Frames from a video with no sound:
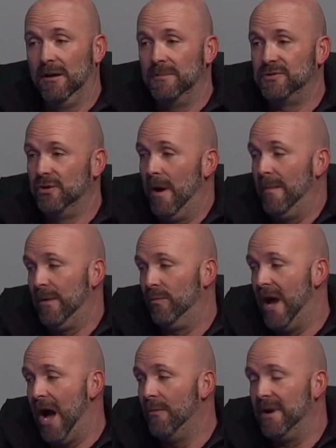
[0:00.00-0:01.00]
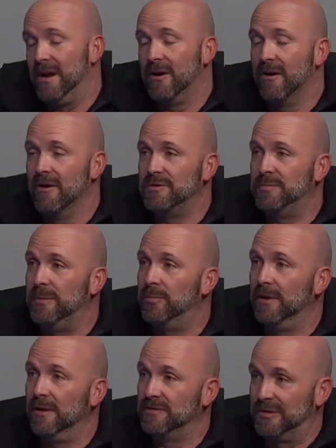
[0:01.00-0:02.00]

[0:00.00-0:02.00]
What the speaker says: So, I mean, I would encourage people to